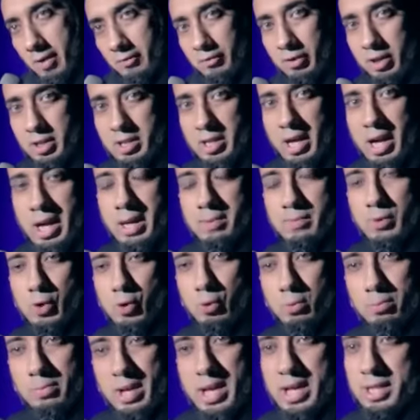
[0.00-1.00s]
every time
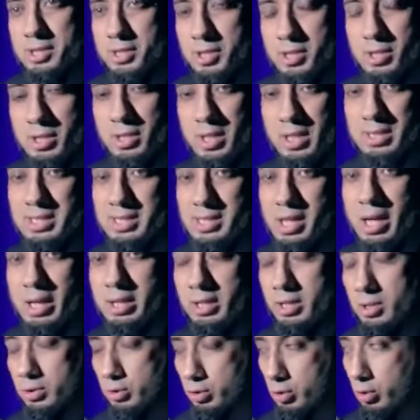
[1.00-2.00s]
you master a
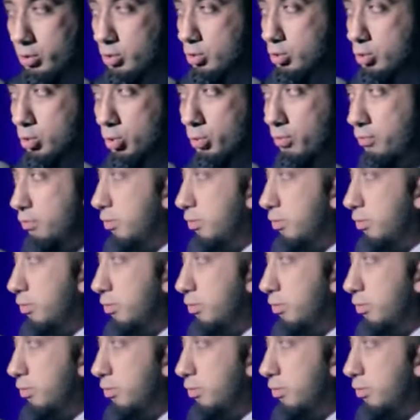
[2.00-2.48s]
science or you